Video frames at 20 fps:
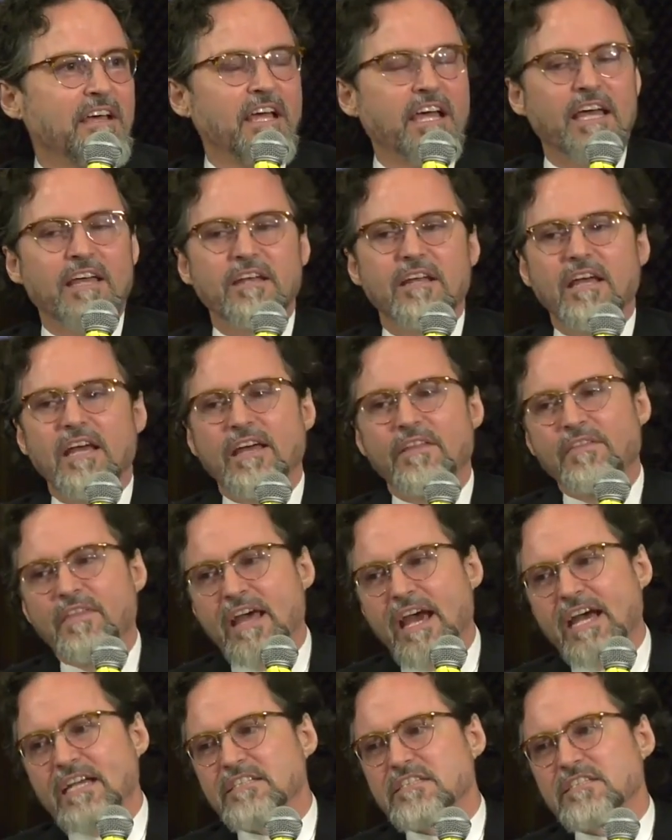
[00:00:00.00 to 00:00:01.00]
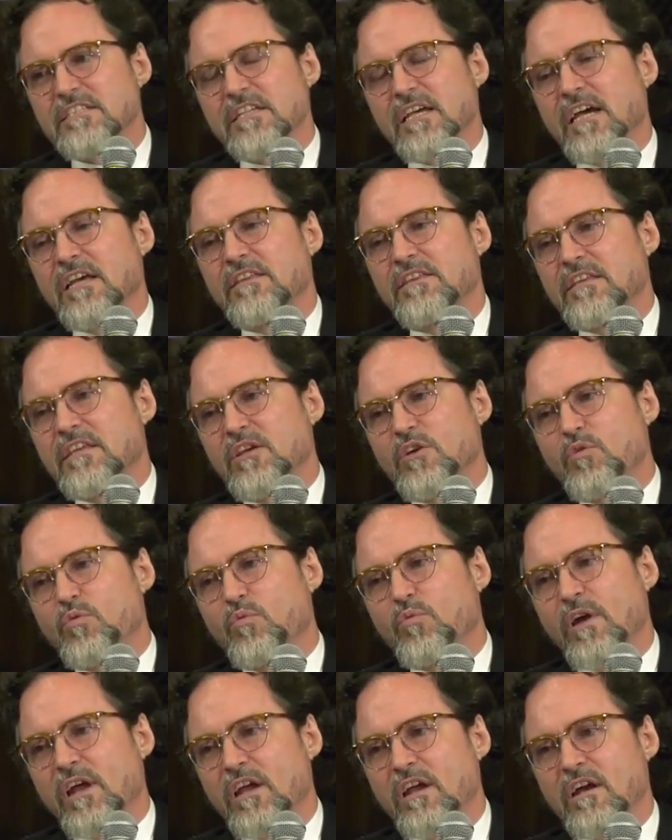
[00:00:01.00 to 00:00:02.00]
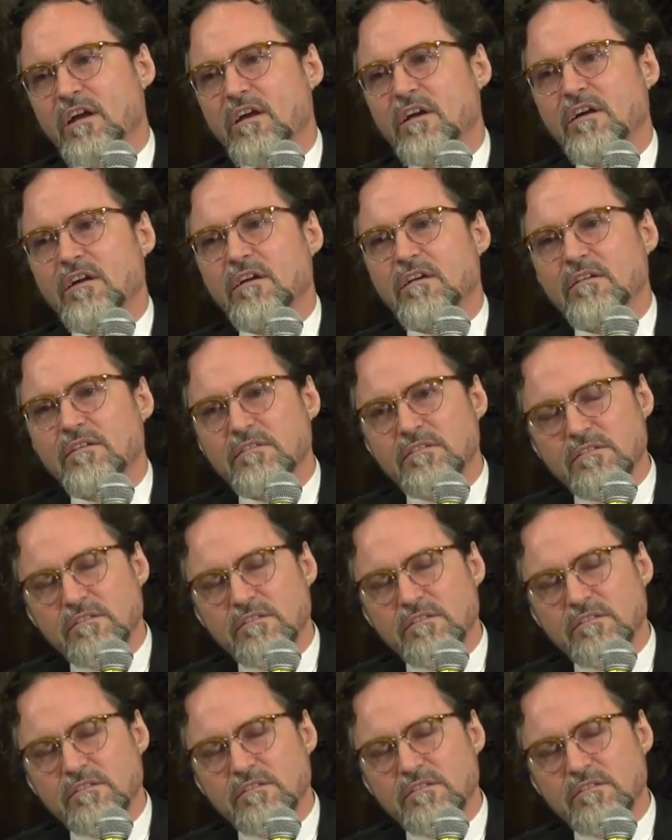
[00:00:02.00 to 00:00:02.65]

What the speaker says: And that's, I think, where